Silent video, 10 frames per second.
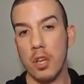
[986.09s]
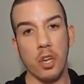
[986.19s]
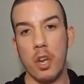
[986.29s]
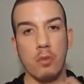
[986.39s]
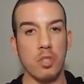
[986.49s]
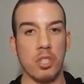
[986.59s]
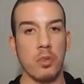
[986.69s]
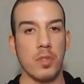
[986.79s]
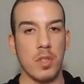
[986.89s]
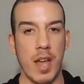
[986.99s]
You don't
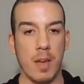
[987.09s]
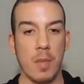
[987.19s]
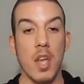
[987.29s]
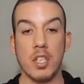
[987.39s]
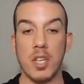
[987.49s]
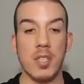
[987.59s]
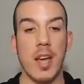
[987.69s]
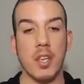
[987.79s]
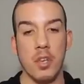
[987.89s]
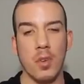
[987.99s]
choose them. Just
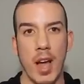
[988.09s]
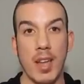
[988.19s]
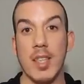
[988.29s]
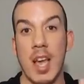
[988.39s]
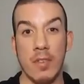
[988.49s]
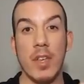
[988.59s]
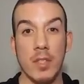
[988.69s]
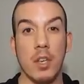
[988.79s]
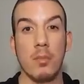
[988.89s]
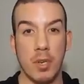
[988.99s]
like you guys, every
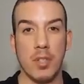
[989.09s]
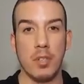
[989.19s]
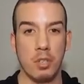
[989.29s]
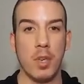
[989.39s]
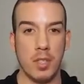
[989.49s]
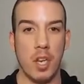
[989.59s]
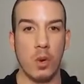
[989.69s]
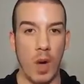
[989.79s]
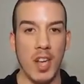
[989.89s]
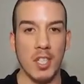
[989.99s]
single person who is
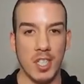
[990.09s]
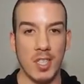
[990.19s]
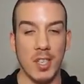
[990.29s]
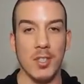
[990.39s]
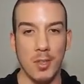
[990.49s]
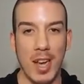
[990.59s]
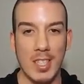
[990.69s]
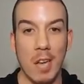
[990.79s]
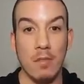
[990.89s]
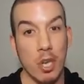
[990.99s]
here watching this, you guys
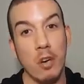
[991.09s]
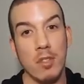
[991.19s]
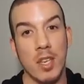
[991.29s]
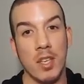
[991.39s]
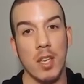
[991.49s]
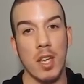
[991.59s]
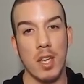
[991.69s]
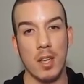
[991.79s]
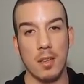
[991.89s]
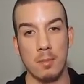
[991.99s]
have chosen
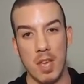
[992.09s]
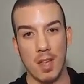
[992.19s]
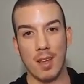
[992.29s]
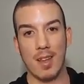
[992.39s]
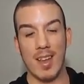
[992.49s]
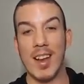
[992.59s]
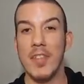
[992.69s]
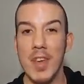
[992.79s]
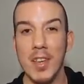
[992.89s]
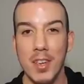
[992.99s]
me. And I
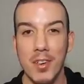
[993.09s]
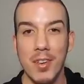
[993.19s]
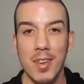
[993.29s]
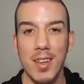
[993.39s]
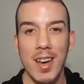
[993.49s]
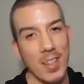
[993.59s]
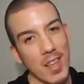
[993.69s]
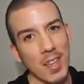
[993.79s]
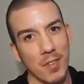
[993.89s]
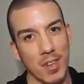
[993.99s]
thank you. I
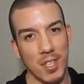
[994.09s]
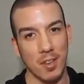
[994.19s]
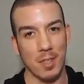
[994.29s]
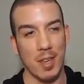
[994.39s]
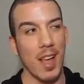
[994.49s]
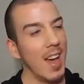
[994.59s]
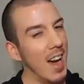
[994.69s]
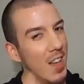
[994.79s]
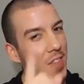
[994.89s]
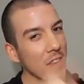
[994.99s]
thank you for choosing me.
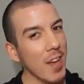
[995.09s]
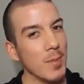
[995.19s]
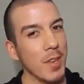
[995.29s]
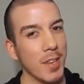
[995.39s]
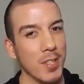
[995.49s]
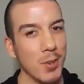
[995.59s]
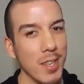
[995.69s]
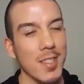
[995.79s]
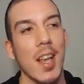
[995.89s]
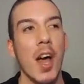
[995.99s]
I think you guys made a good
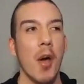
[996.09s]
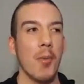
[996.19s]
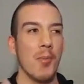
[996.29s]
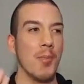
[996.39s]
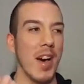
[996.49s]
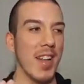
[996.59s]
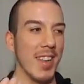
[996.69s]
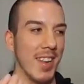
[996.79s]
choice. But